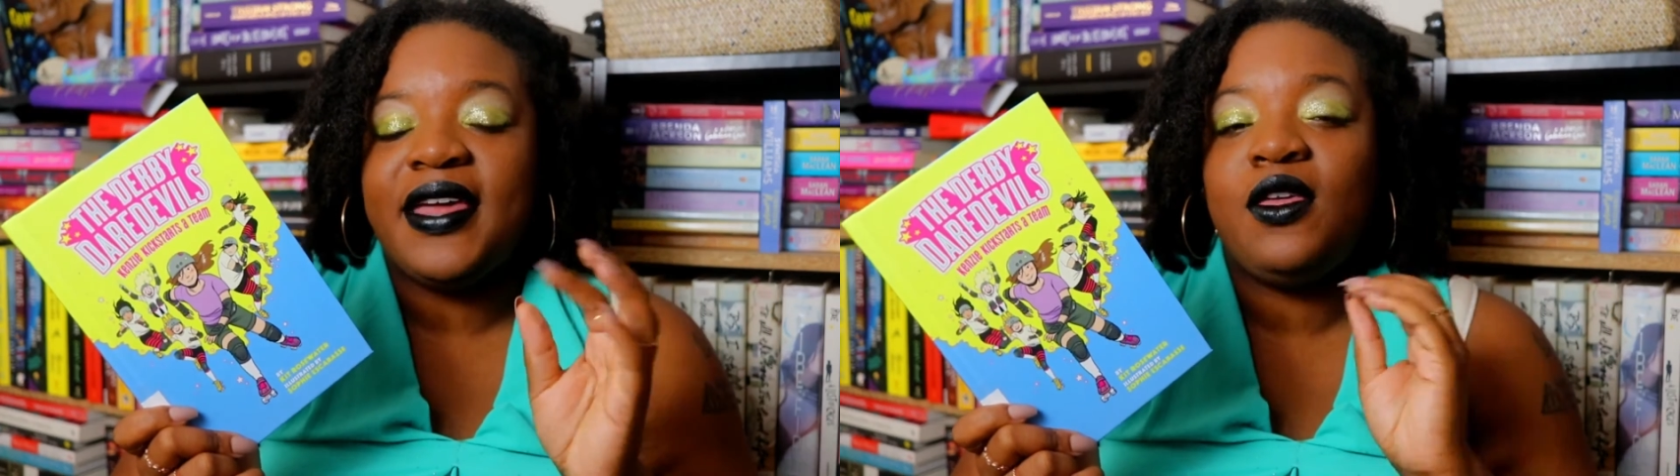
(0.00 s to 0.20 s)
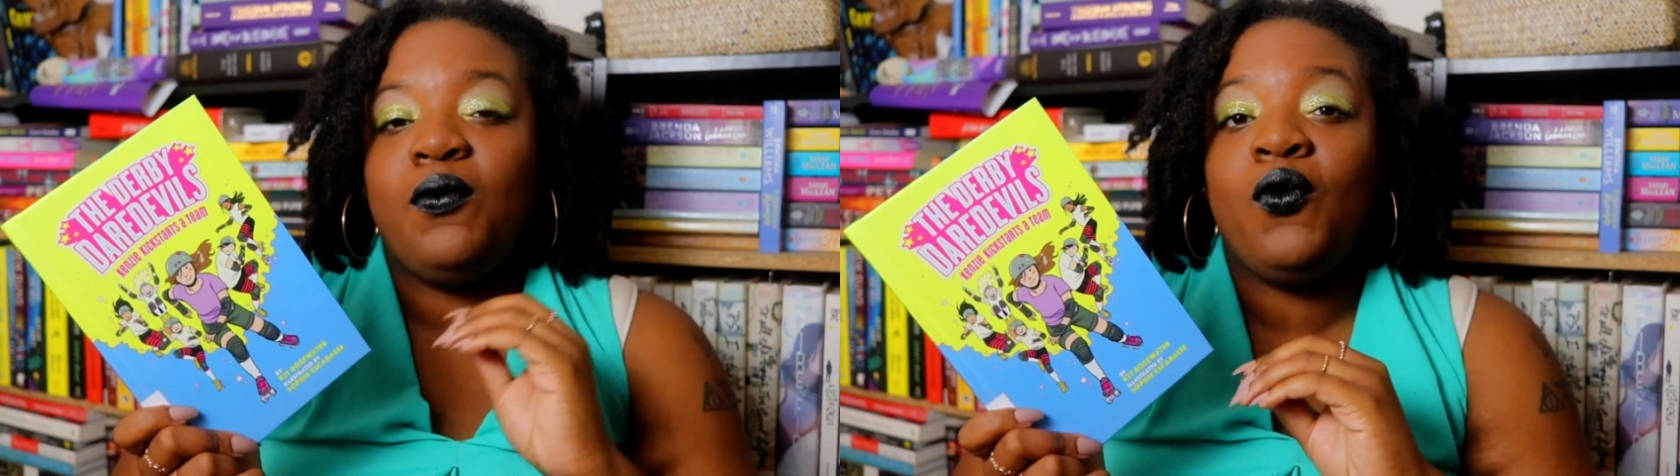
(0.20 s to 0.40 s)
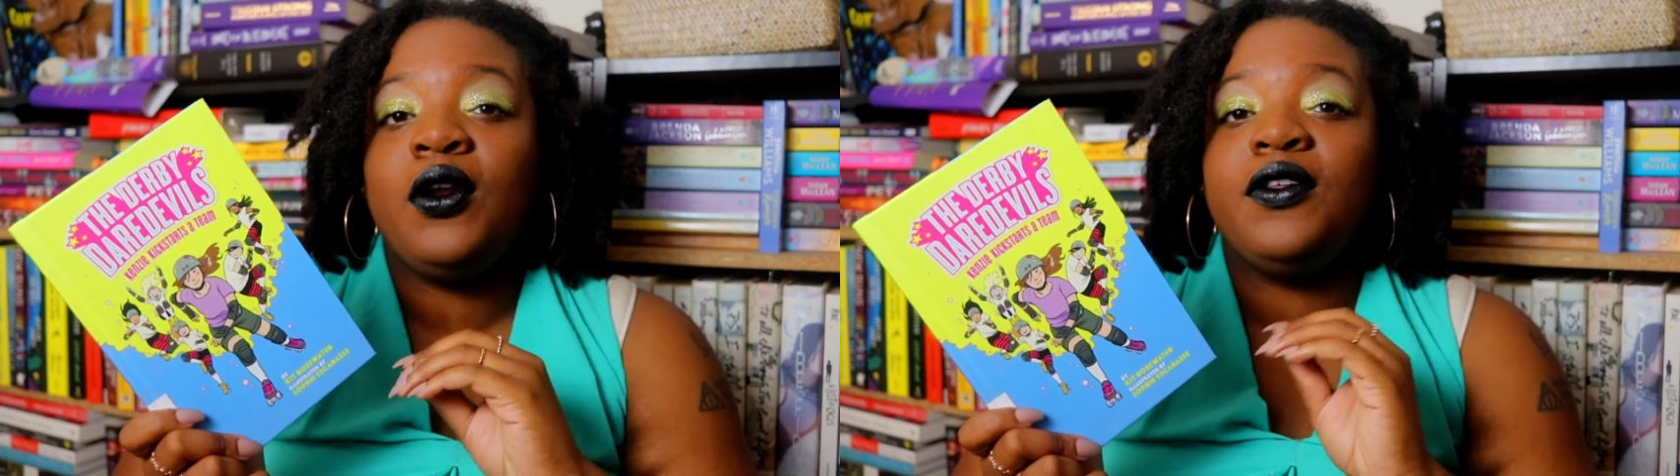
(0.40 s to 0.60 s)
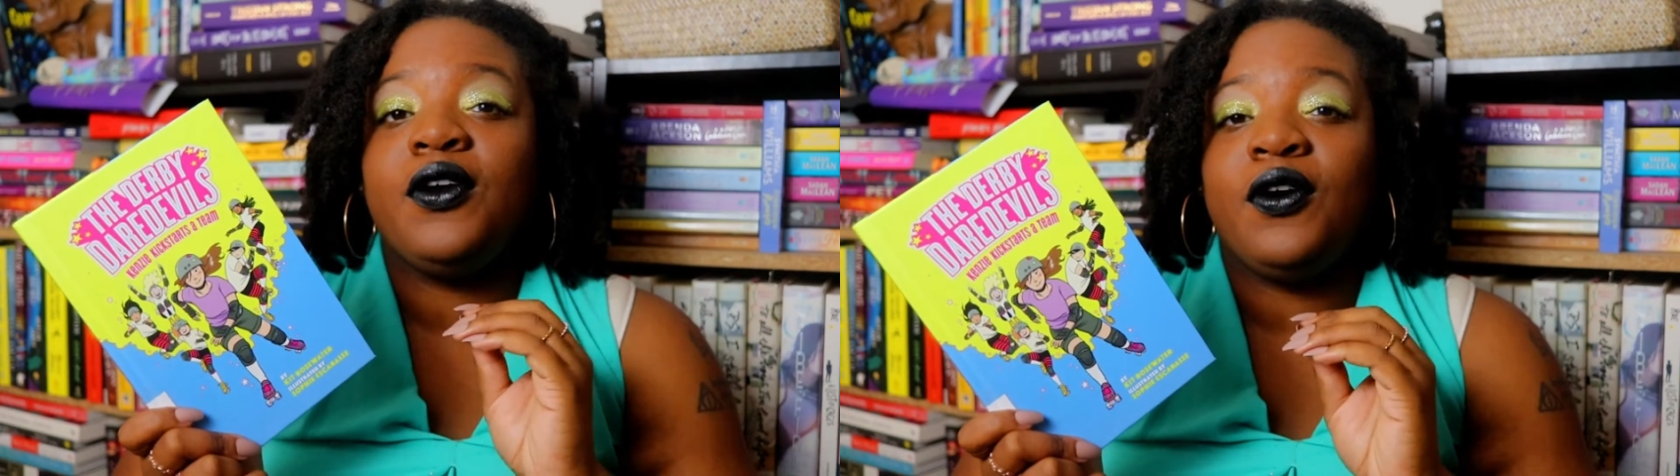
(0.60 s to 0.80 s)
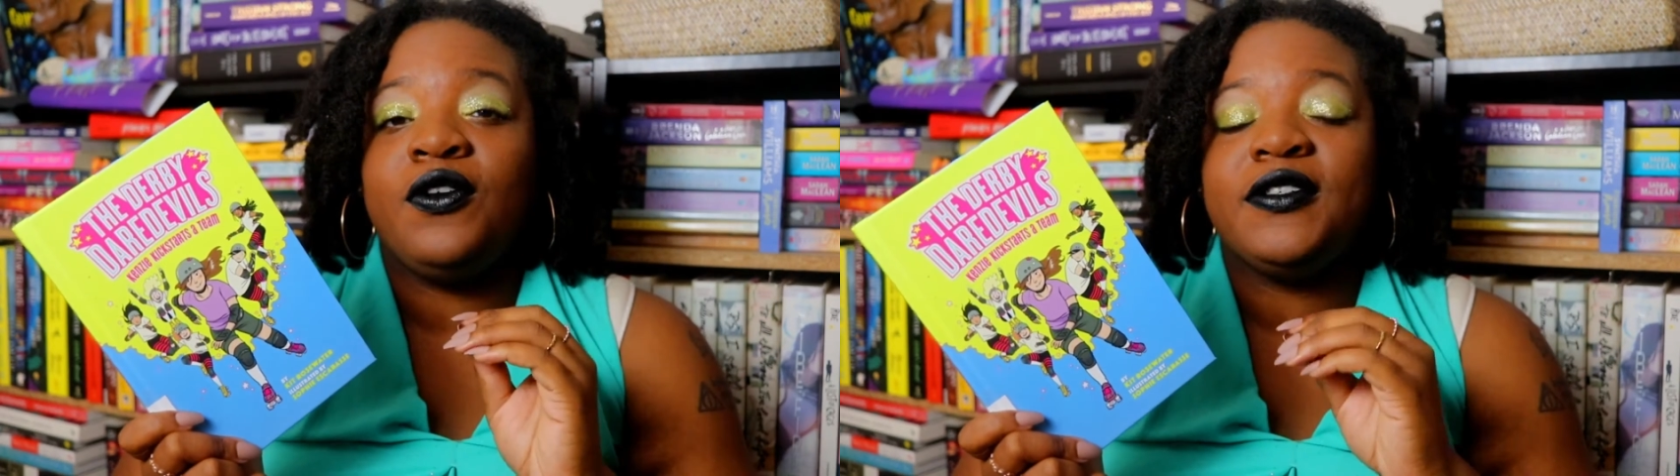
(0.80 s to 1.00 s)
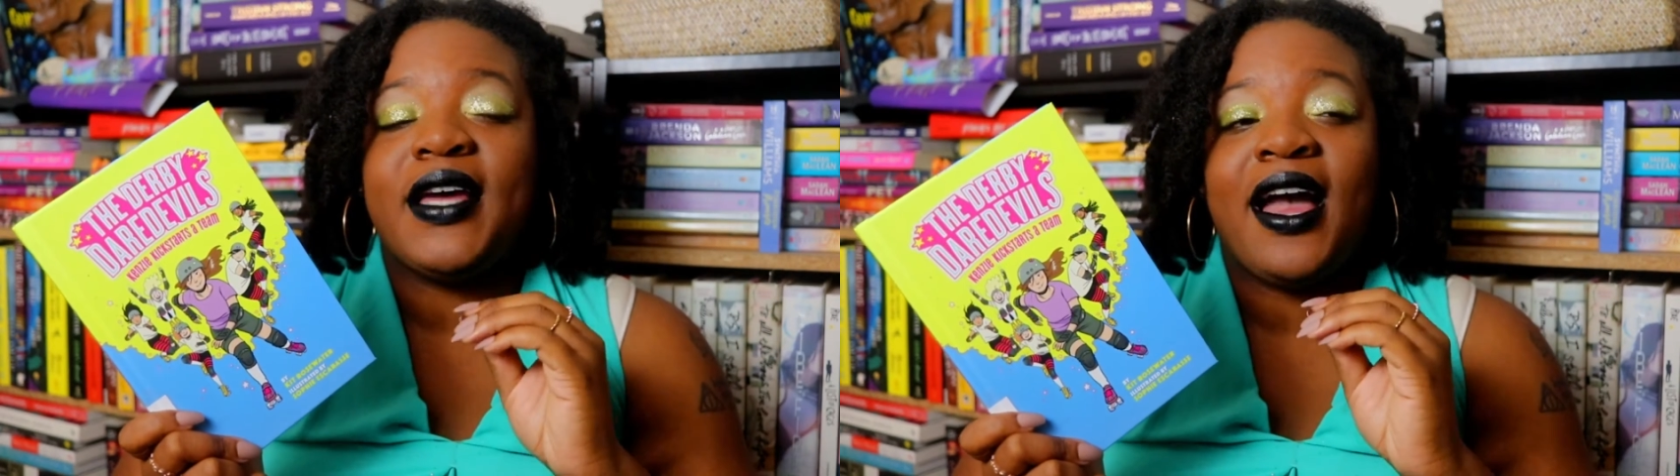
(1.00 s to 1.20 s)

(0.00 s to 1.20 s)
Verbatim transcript: and then one of the girls